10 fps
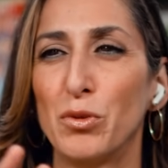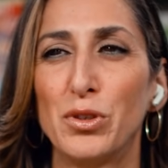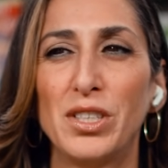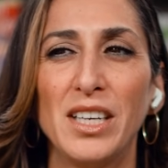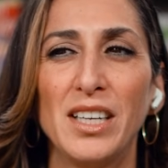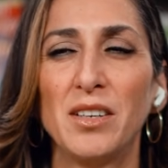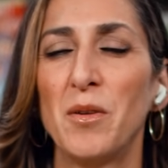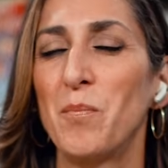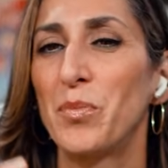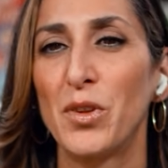
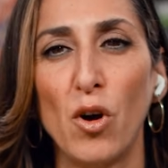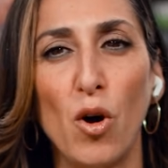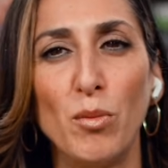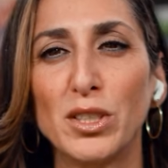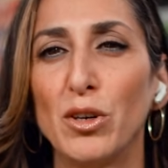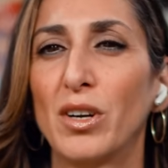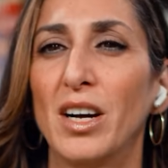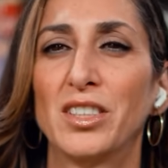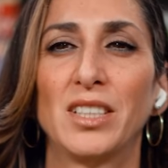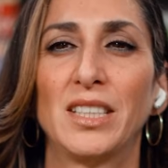Routine, almost no
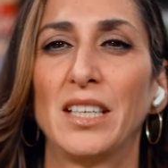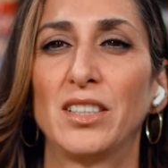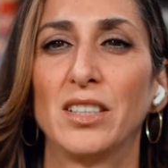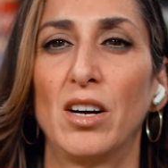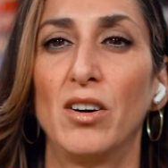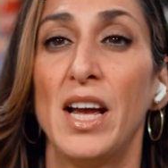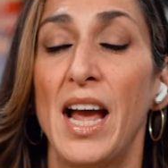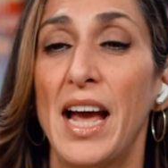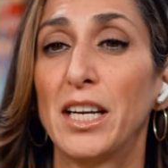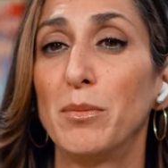conscious attention at all.
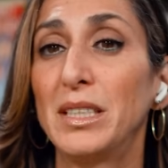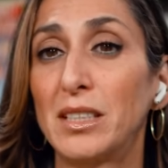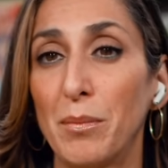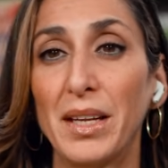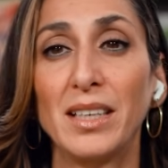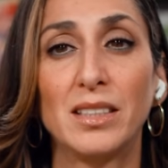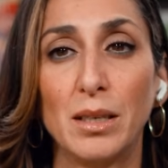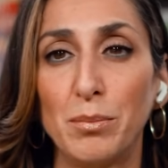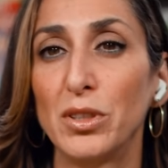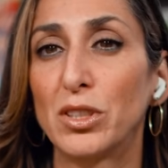And it can be something as
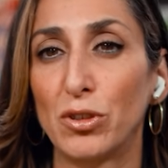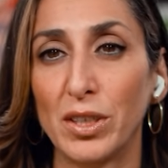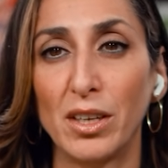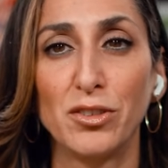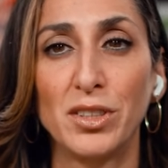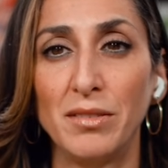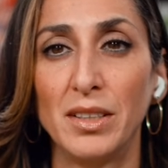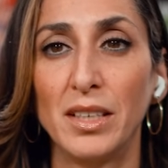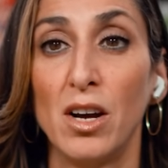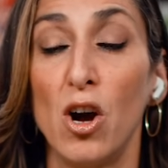simple as turning on your
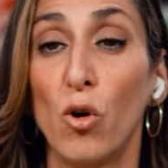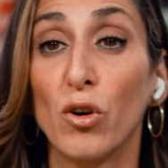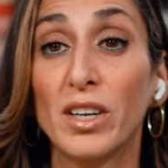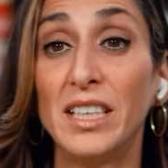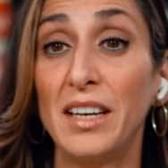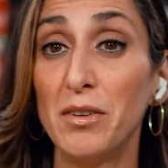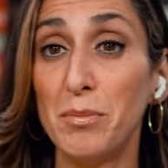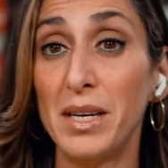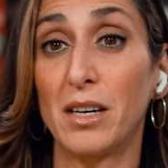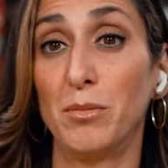TV, or it can even
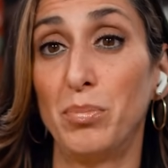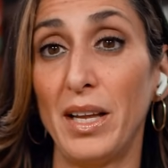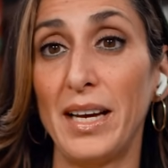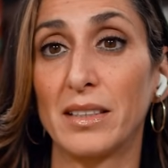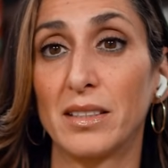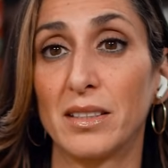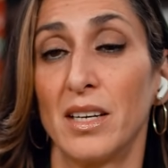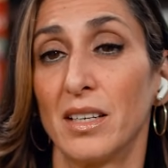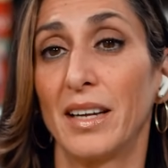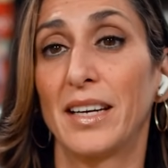be complex,
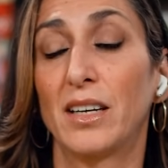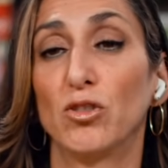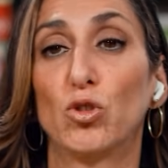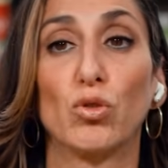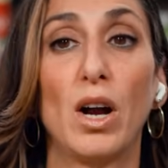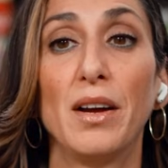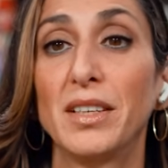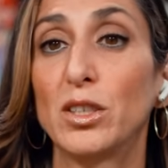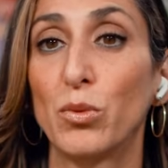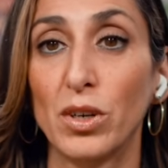like
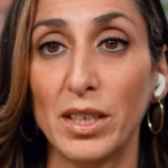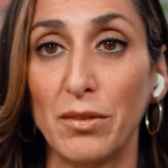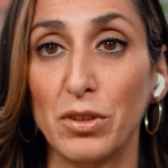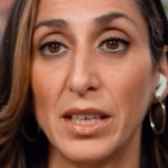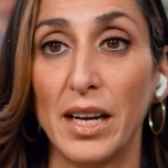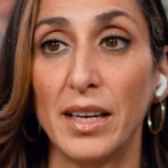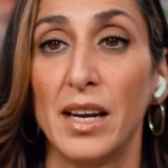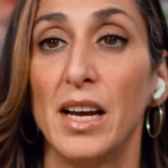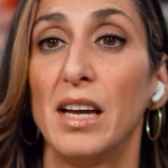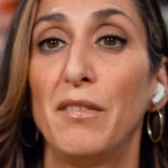driving to work every day.
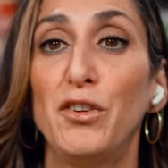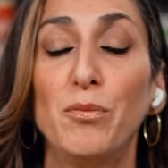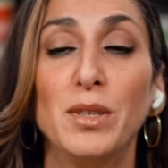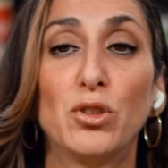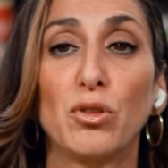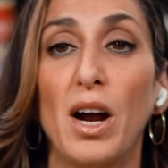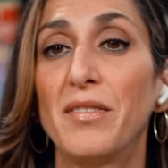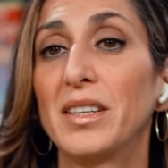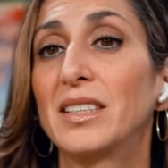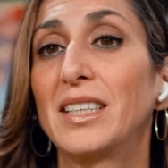If you've been
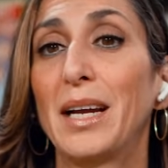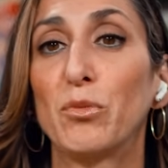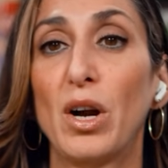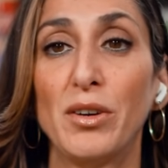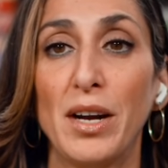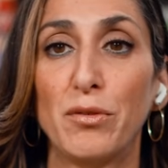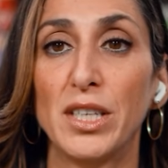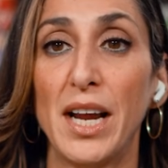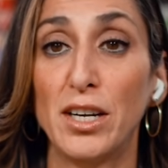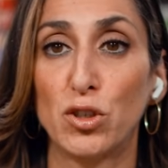driving the same route every
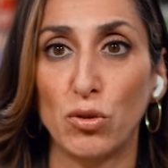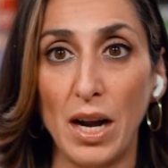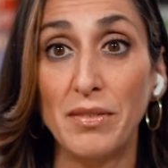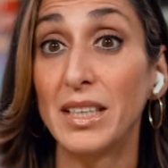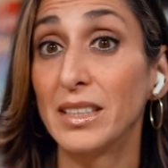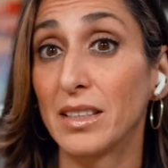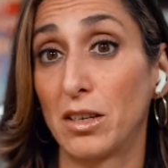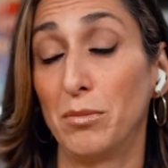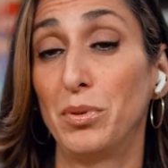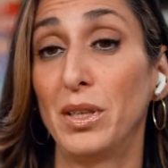day, driving is a
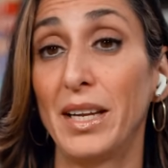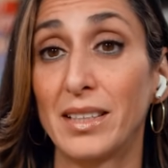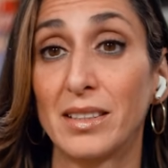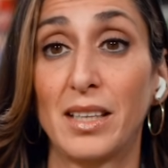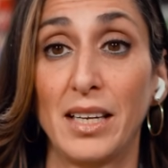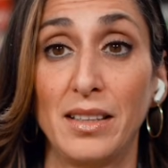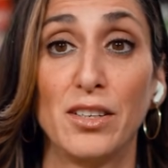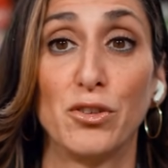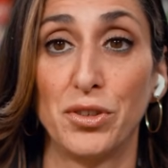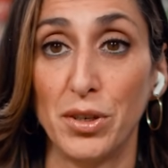complex thing
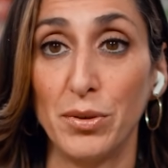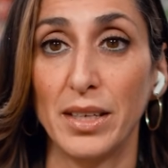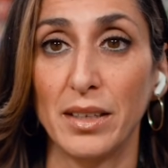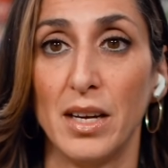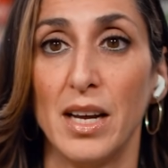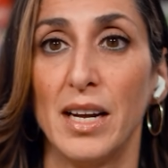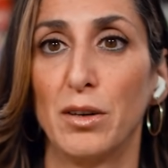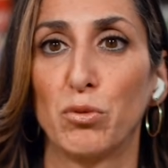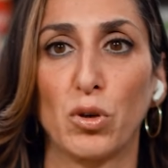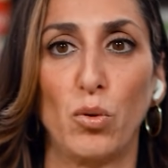that you're doing.
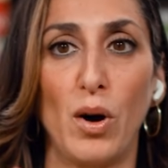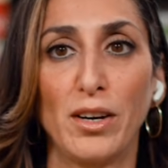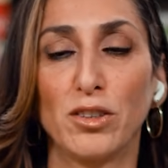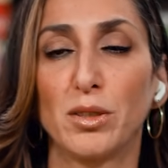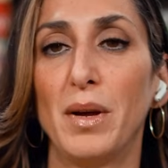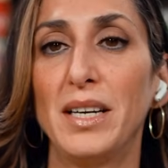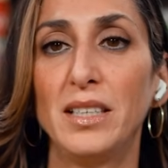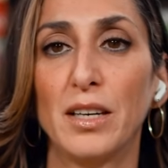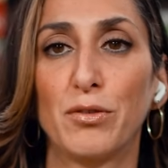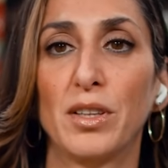It requires many
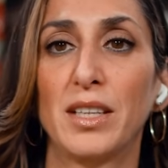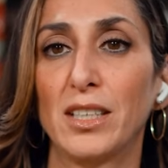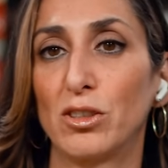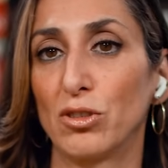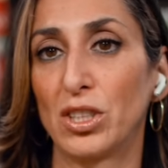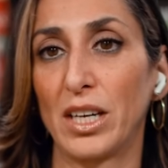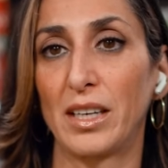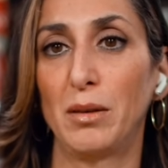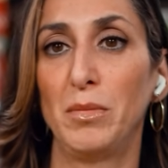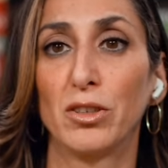different things. You're
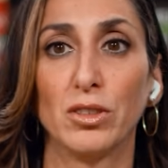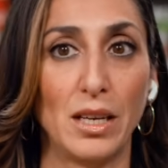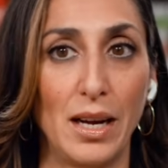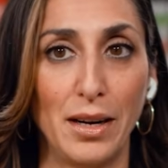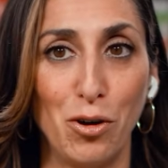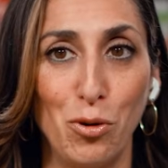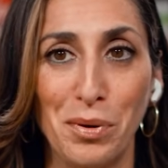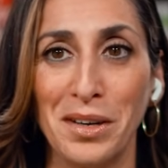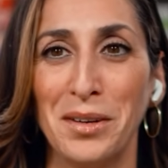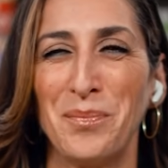checking mirrors, I
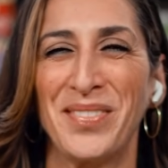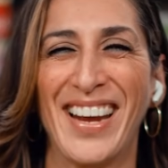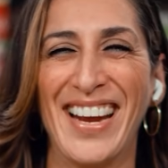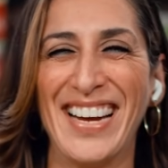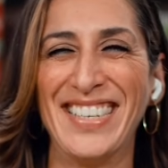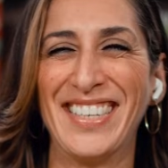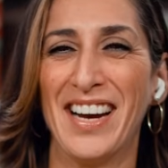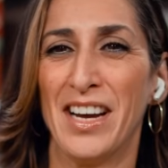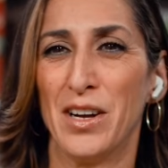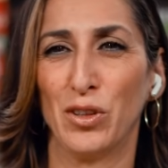hope, and
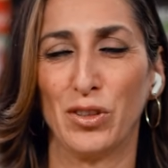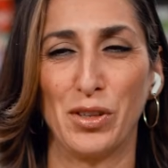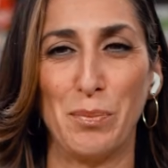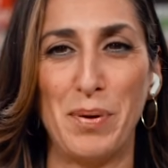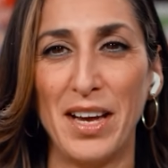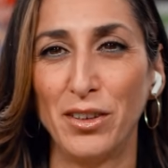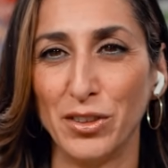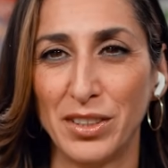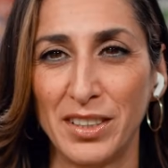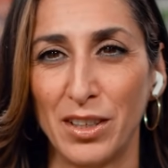the
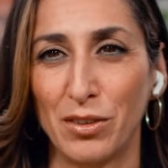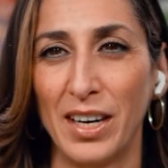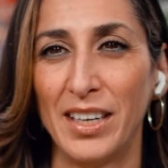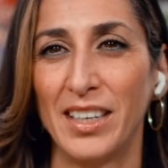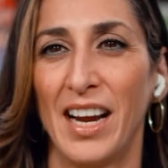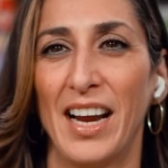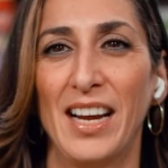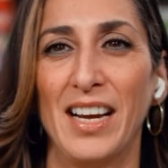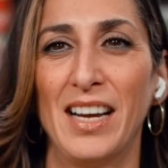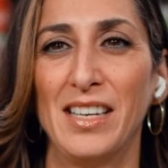pedals, right?
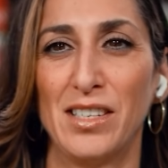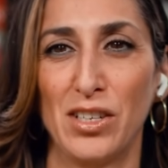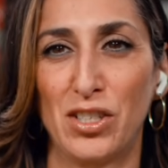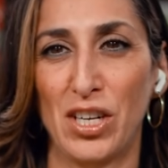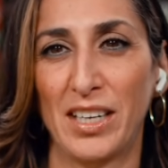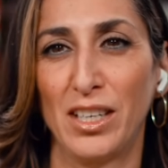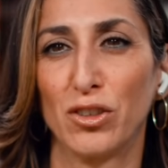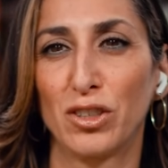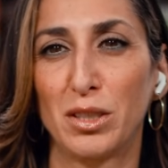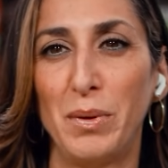And checking
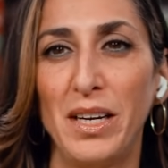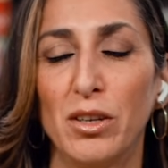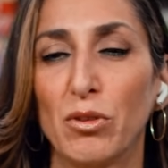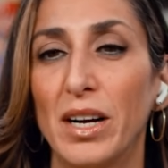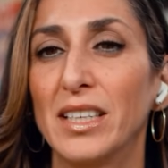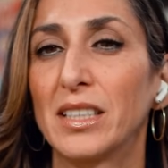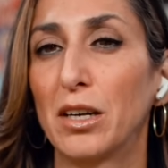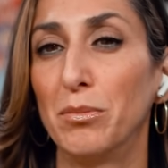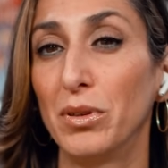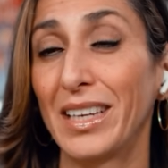your speed, right? It's a
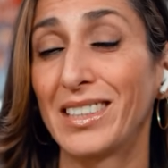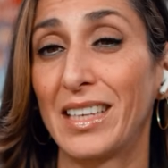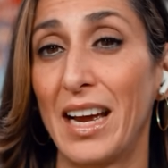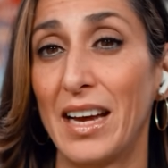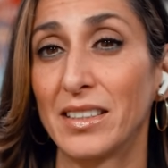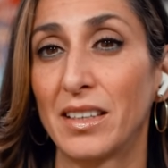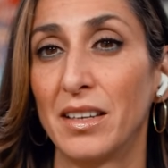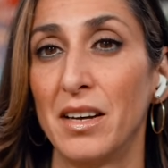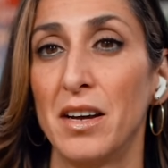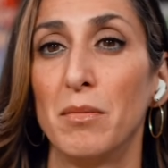complex task,
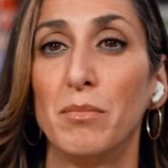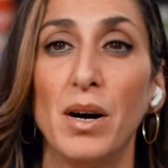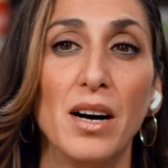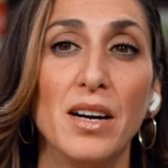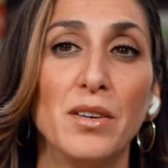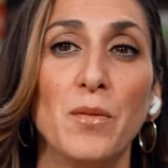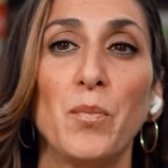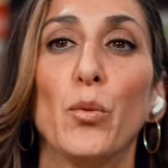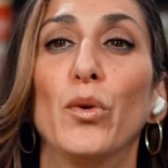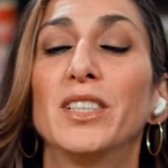but
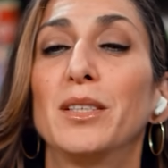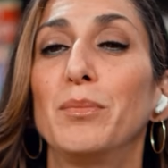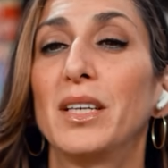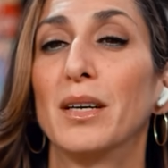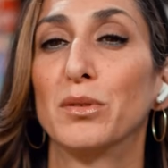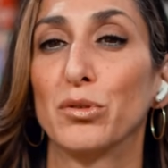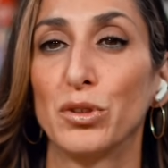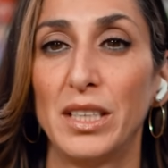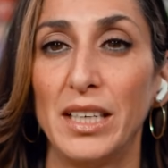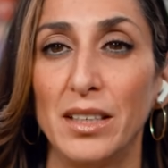once it becomes
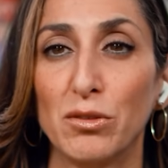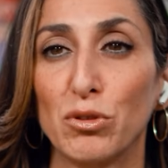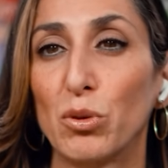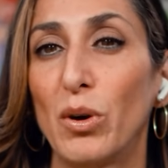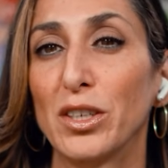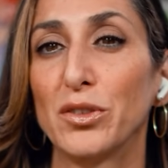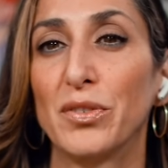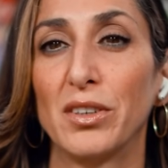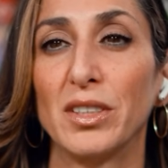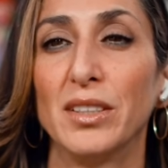routine, requires
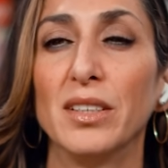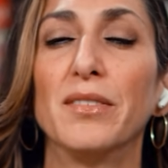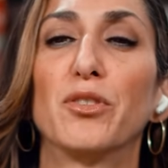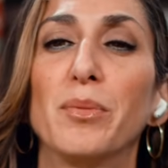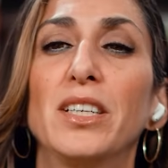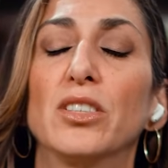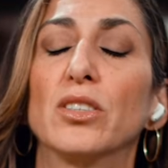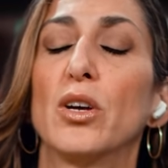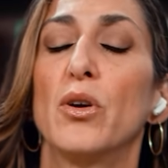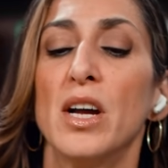very little information,
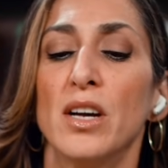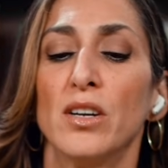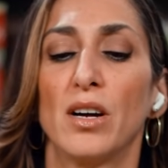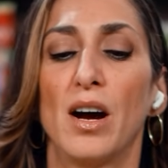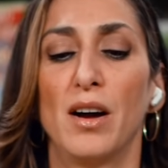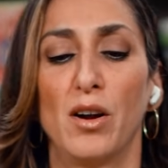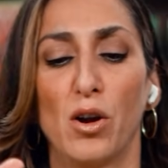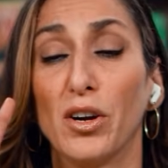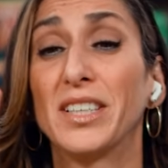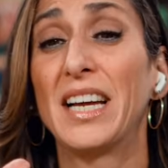
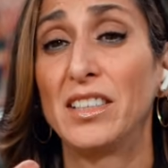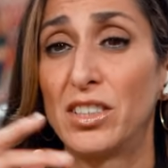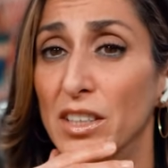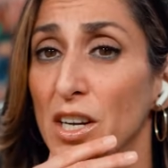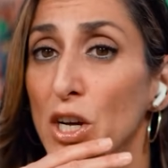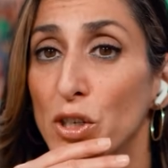or attention.